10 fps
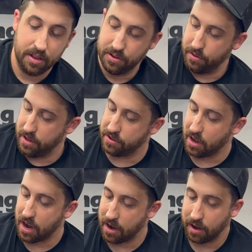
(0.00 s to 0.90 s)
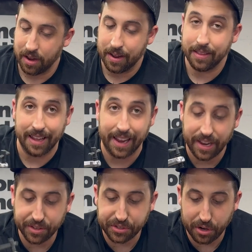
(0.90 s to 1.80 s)
So these are the
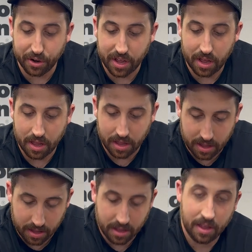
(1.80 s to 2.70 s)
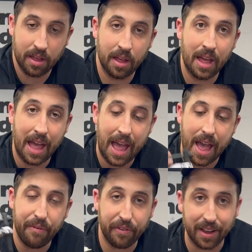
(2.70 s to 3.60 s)
Inserta
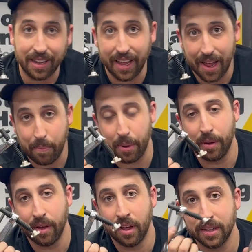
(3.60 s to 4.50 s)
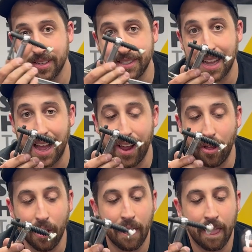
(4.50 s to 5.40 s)
F-Clamp
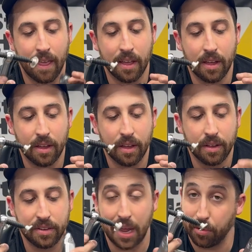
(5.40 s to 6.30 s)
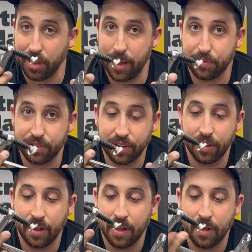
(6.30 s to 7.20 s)
style table clamps.
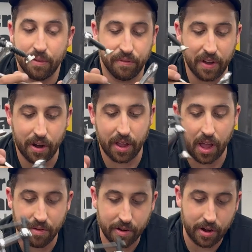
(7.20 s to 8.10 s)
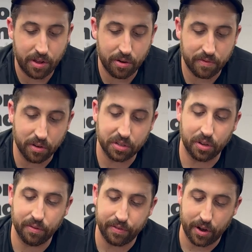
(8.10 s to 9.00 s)
Very, very
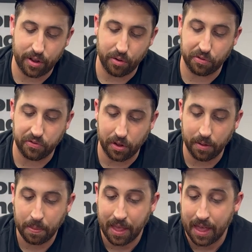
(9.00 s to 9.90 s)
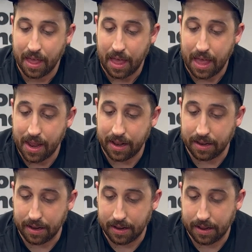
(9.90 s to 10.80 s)
universal, very useful, and
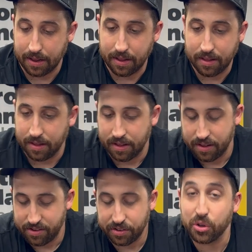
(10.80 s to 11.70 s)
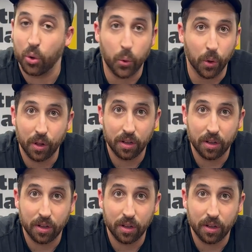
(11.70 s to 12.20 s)
just cool.